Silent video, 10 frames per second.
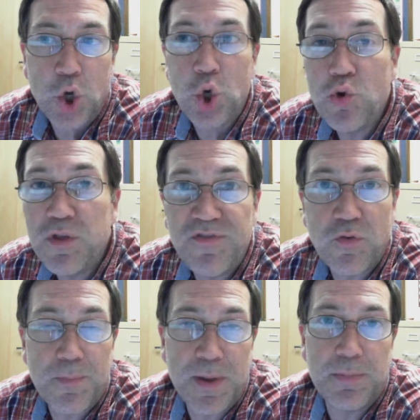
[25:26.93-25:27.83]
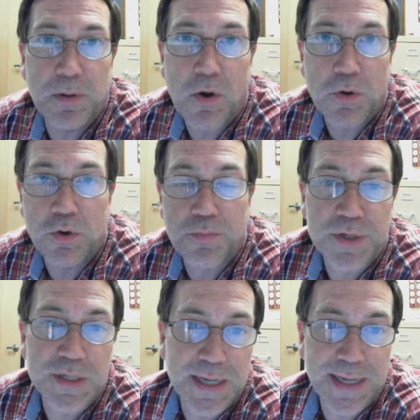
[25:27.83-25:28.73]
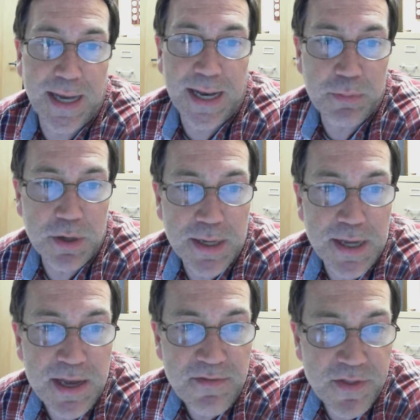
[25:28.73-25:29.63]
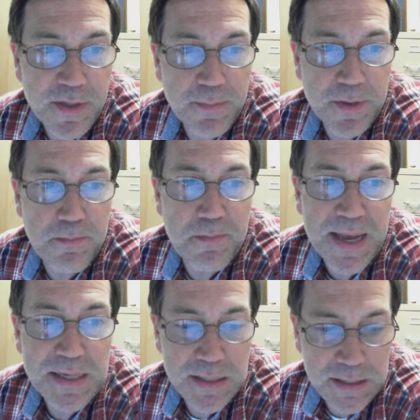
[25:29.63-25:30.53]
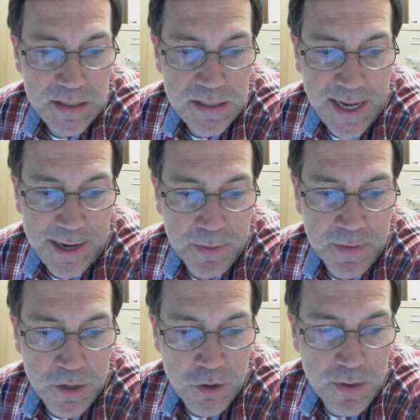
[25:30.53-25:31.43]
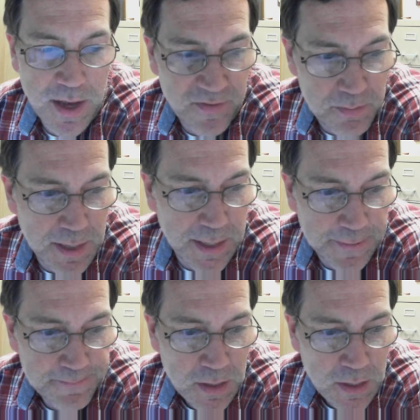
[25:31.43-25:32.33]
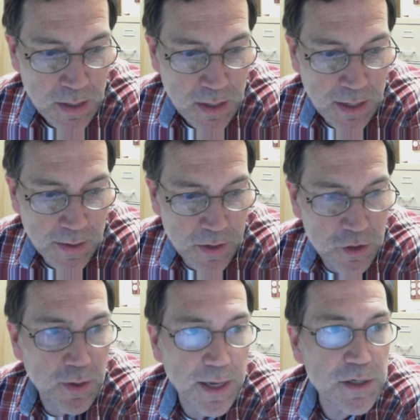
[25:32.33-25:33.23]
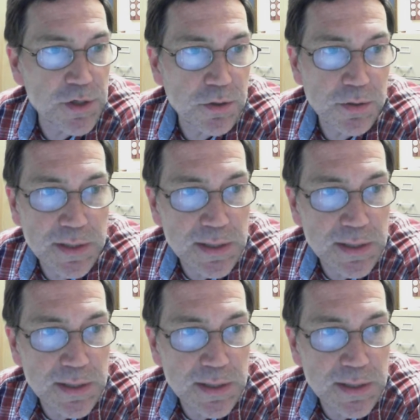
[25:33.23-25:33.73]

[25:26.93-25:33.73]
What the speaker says: who the 4 people are who are presenting, and I'm going to give them the basic statement that you gave me, that you answered.